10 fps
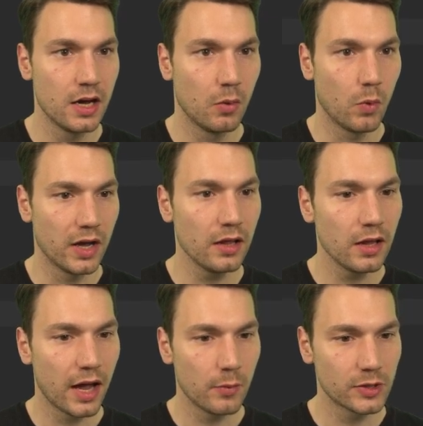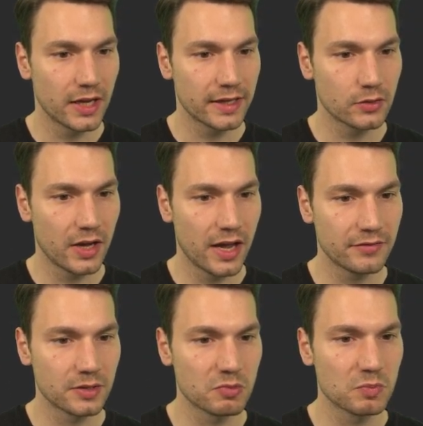well, I would like to have
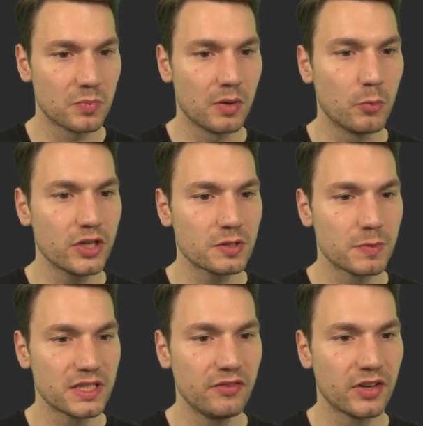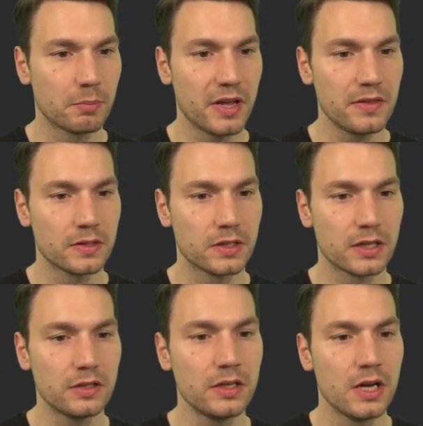a more specific method
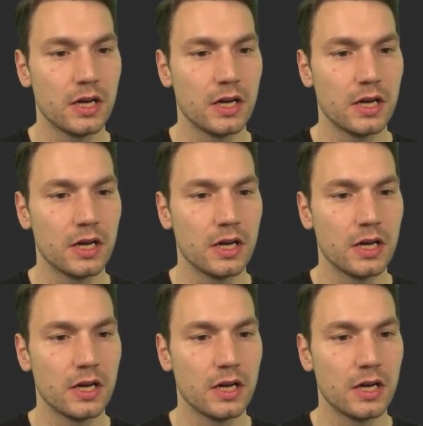here,